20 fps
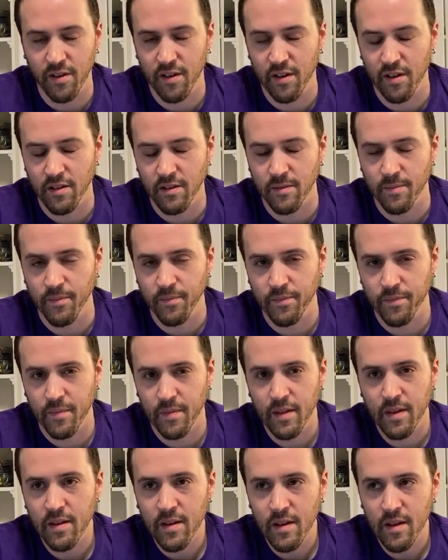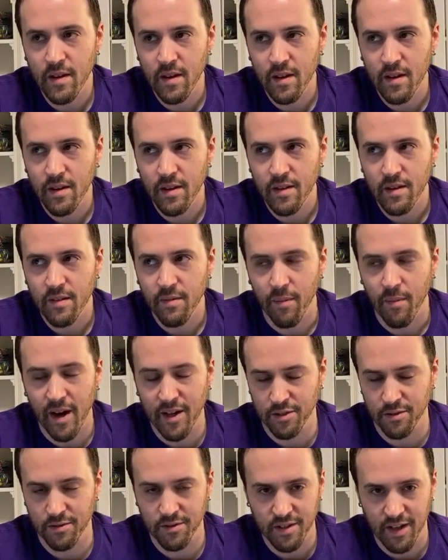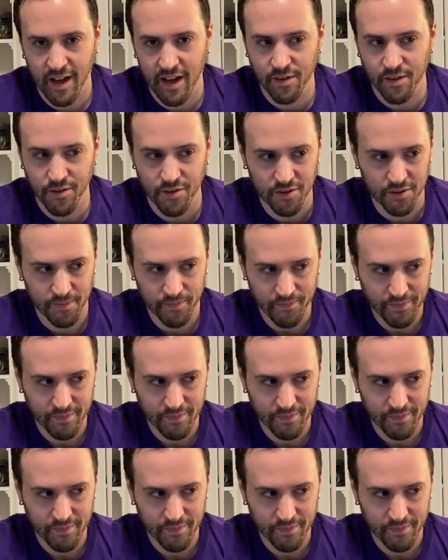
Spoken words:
And modular tiles,